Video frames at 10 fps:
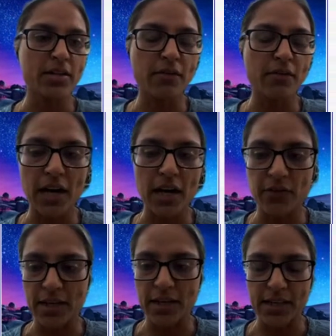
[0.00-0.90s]

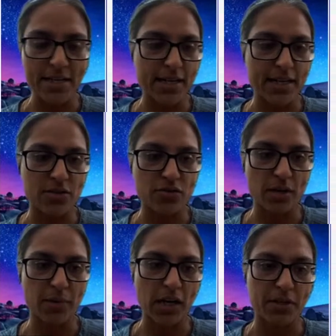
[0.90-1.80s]
survive in these
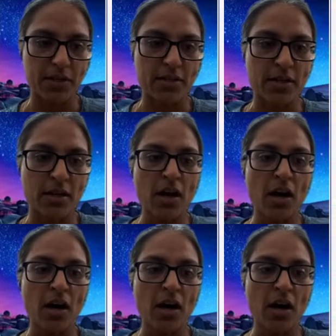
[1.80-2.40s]
extreme habitats?